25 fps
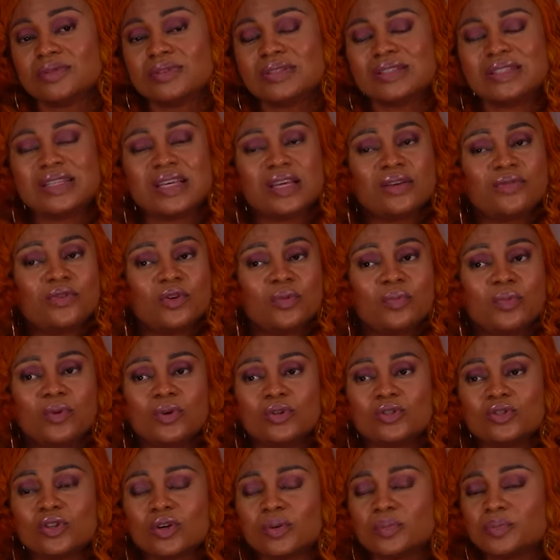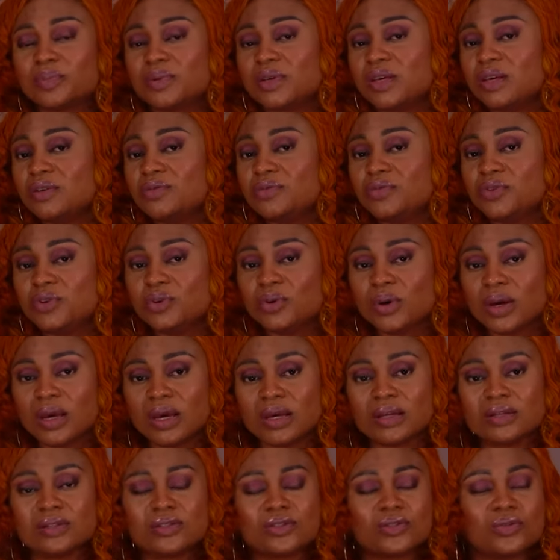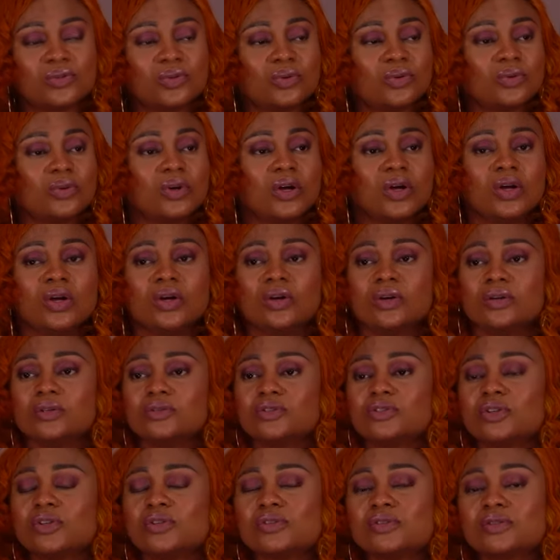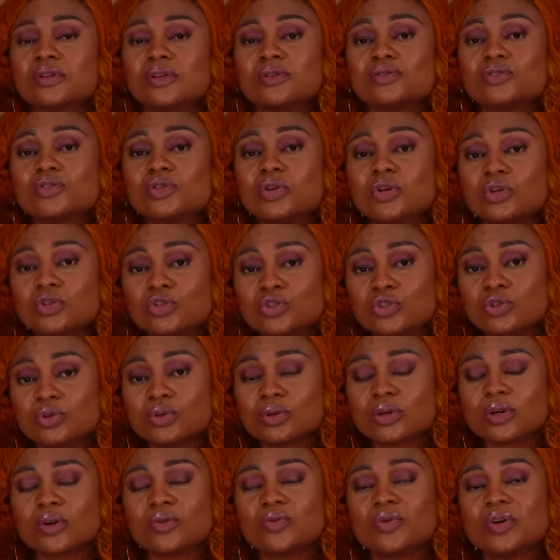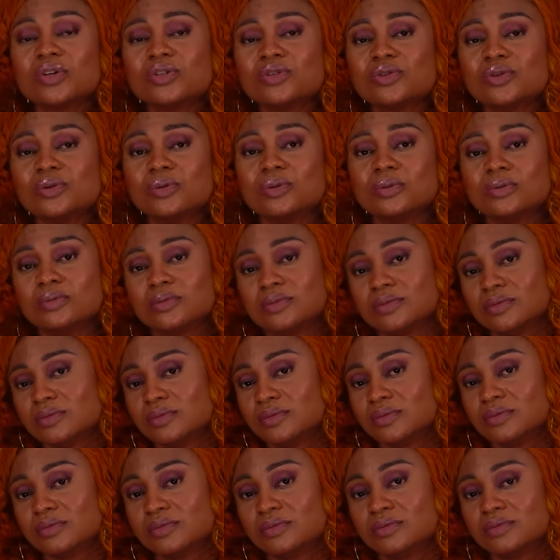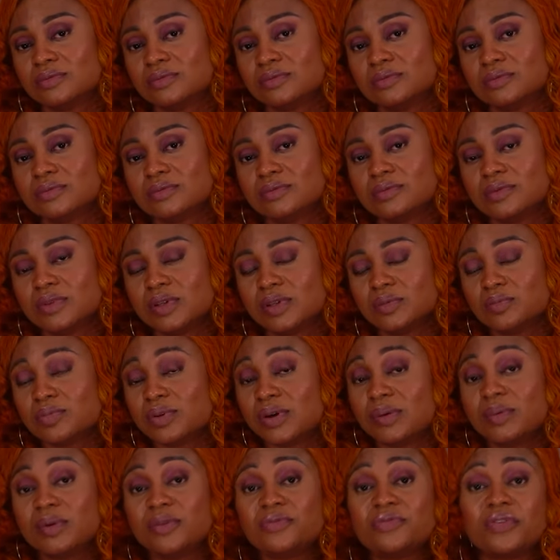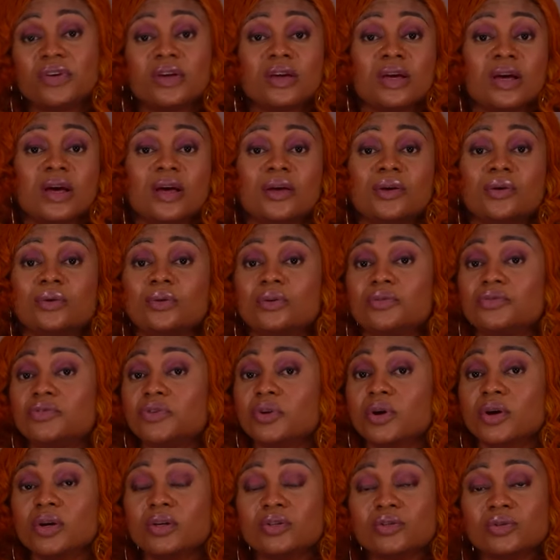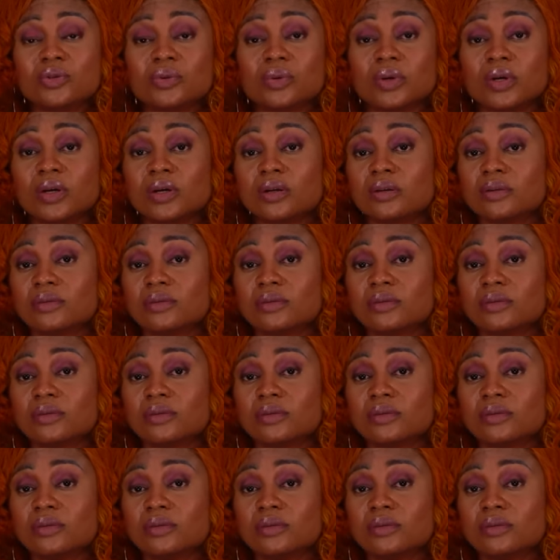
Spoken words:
Give you blowjob. Give you head, you know. Just touch you, caress you. Probably finger you if you're into it.